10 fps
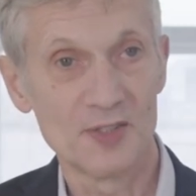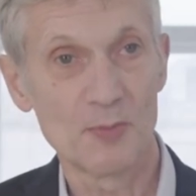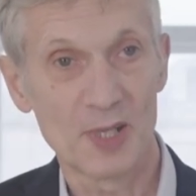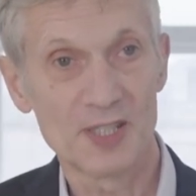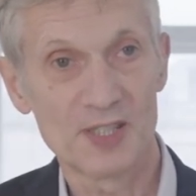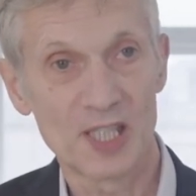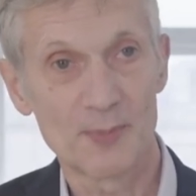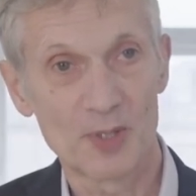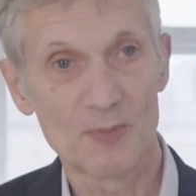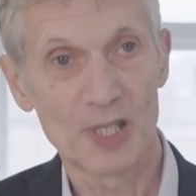you might say,
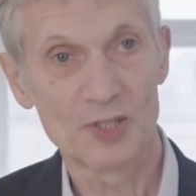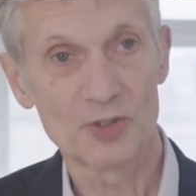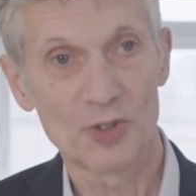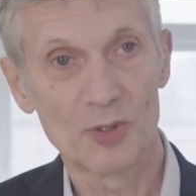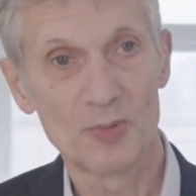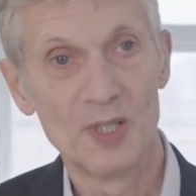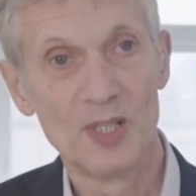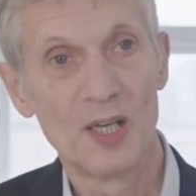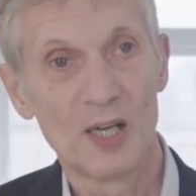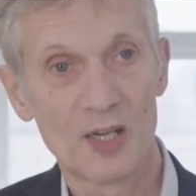about my job
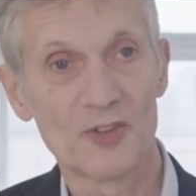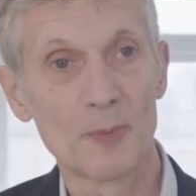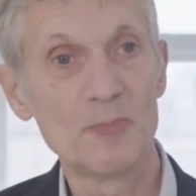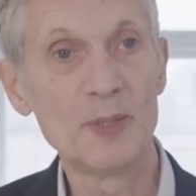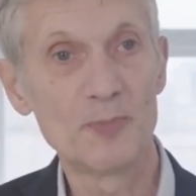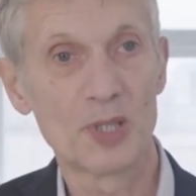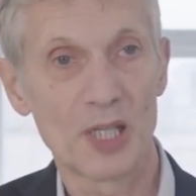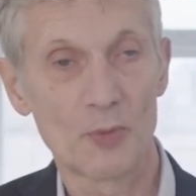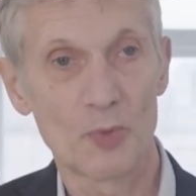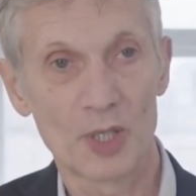are the people
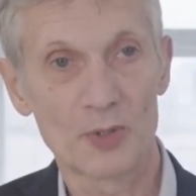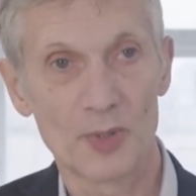I work